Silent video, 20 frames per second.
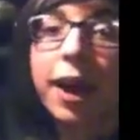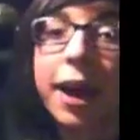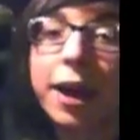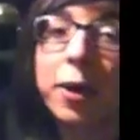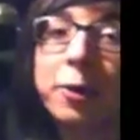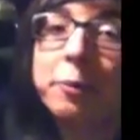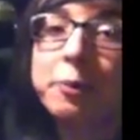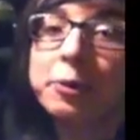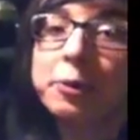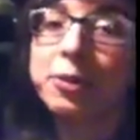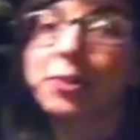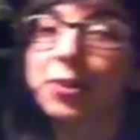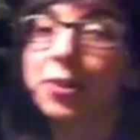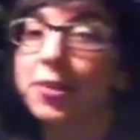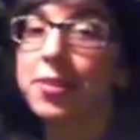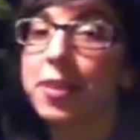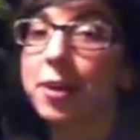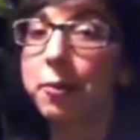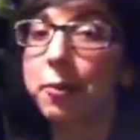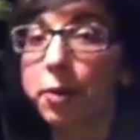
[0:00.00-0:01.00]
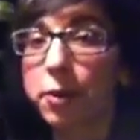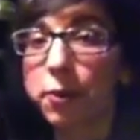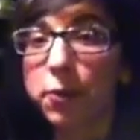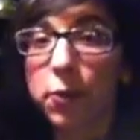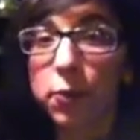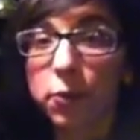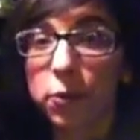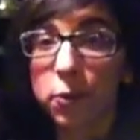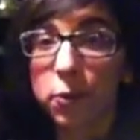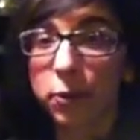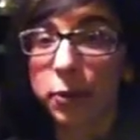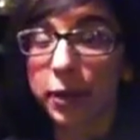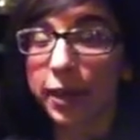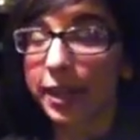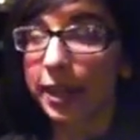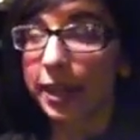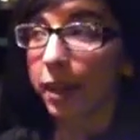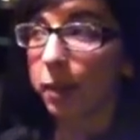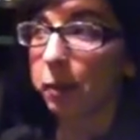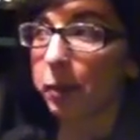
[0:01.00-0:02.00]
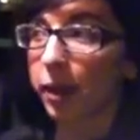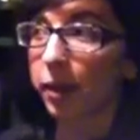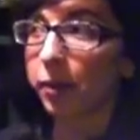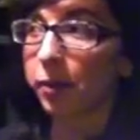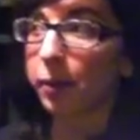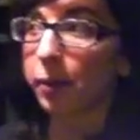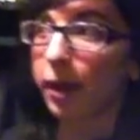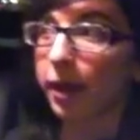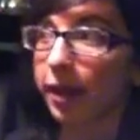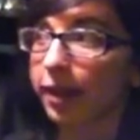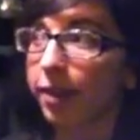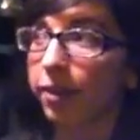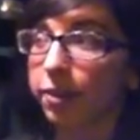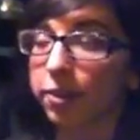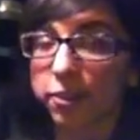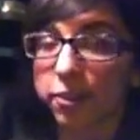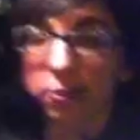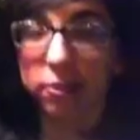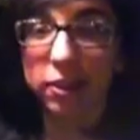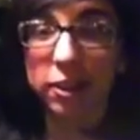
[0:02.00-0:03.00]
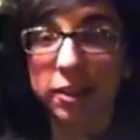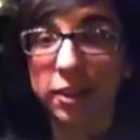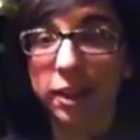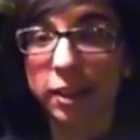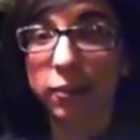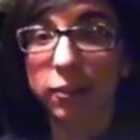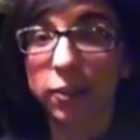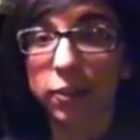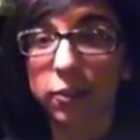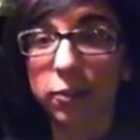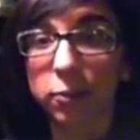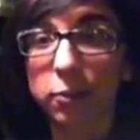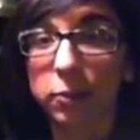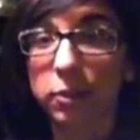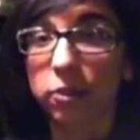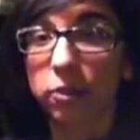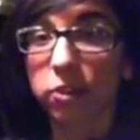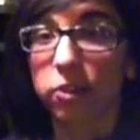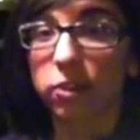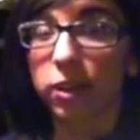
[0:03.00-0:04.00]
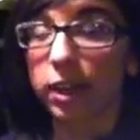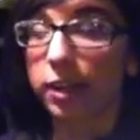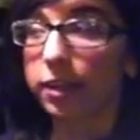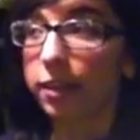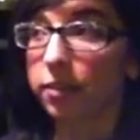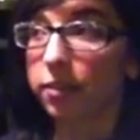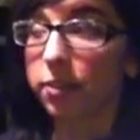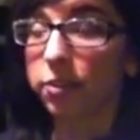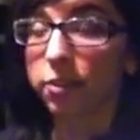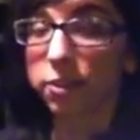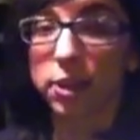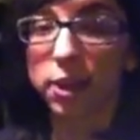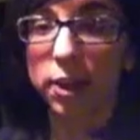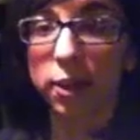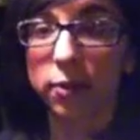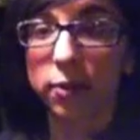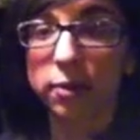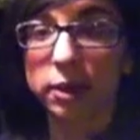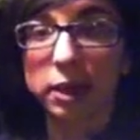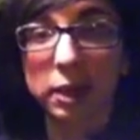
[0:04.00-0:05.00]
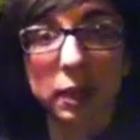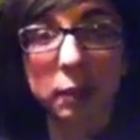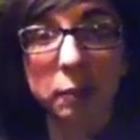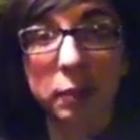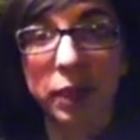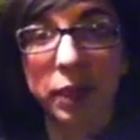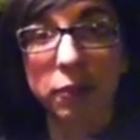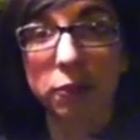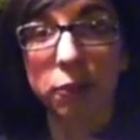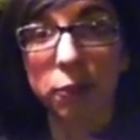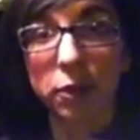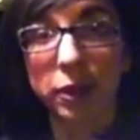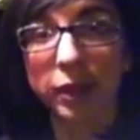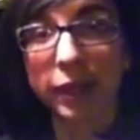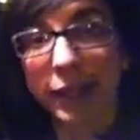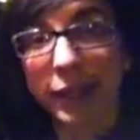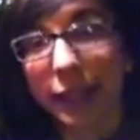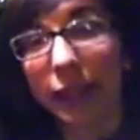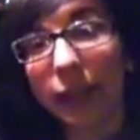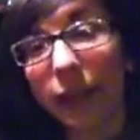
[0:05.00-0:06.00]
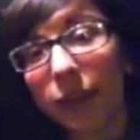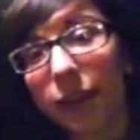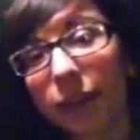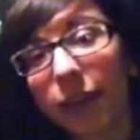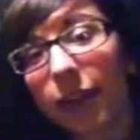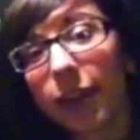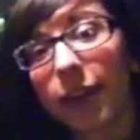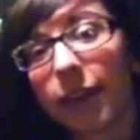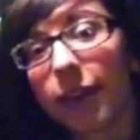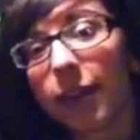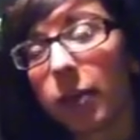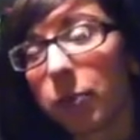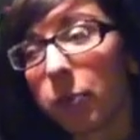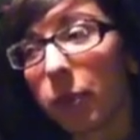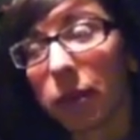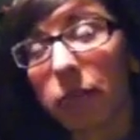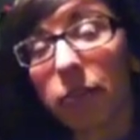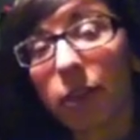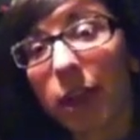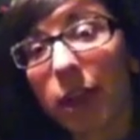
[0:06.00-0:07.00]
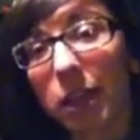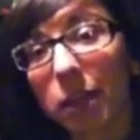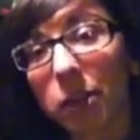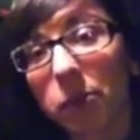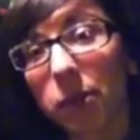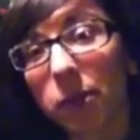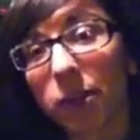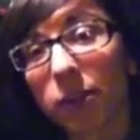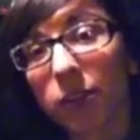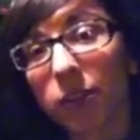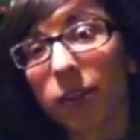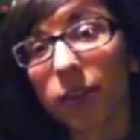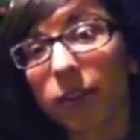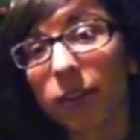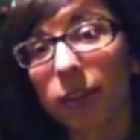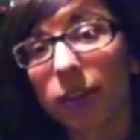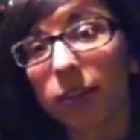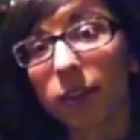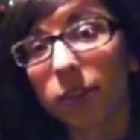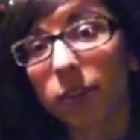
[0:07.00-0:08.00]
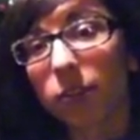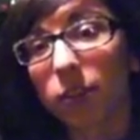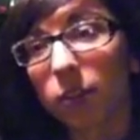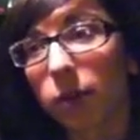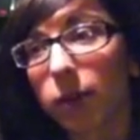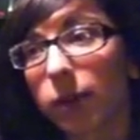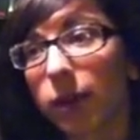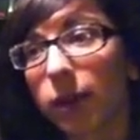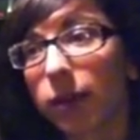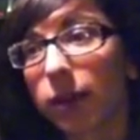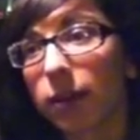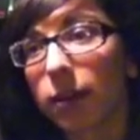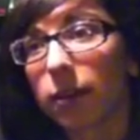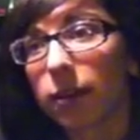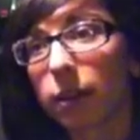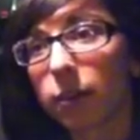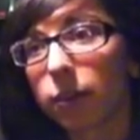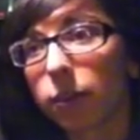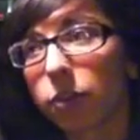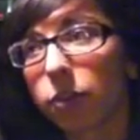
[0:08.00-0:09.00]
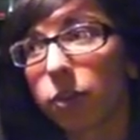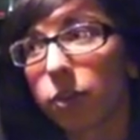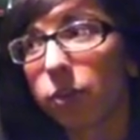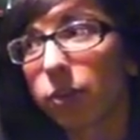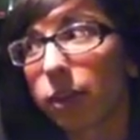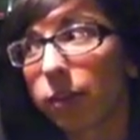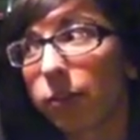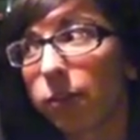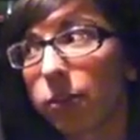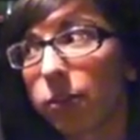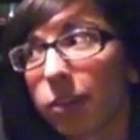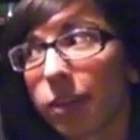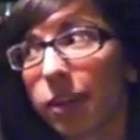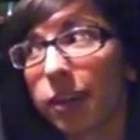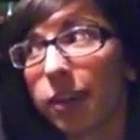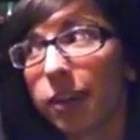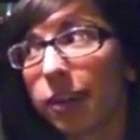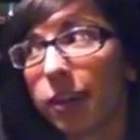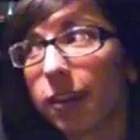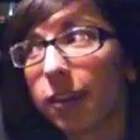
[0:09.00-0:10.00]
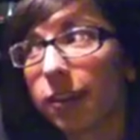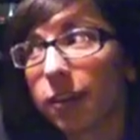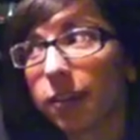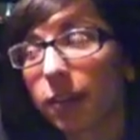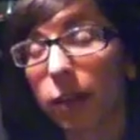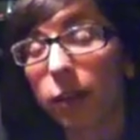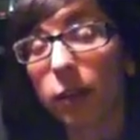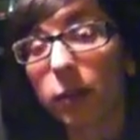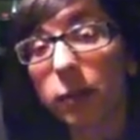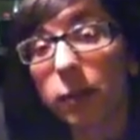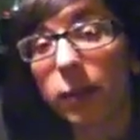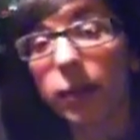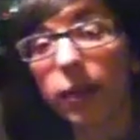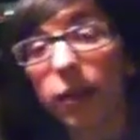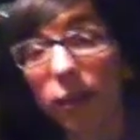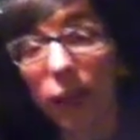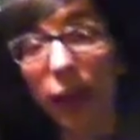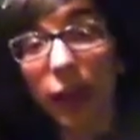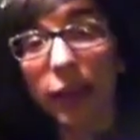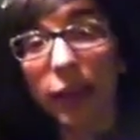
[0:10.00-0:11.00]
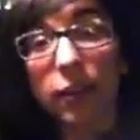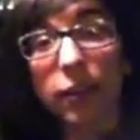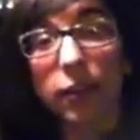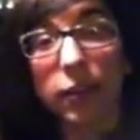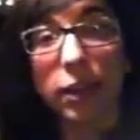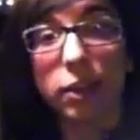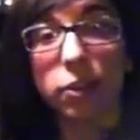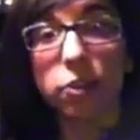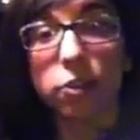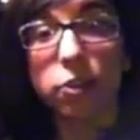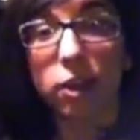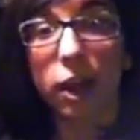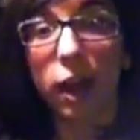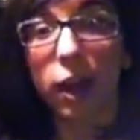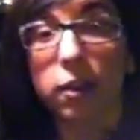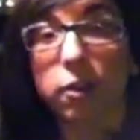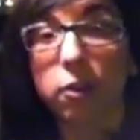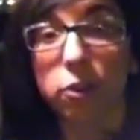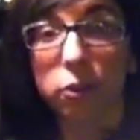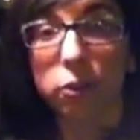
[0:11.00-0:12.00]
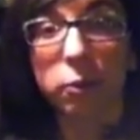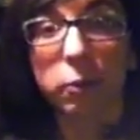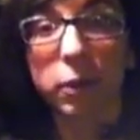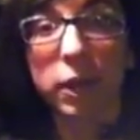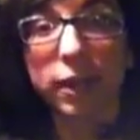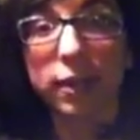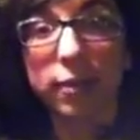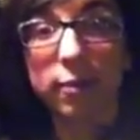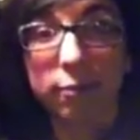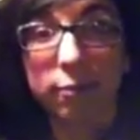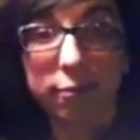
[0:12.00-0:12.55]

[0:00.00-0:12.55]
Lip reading: I hope you enjoyed that wonderful story about my artistic endeavors, which I did in the snow and didn't get paid for, and made a fat kid with. So if your children ever see it, tell them that they should not discriminate.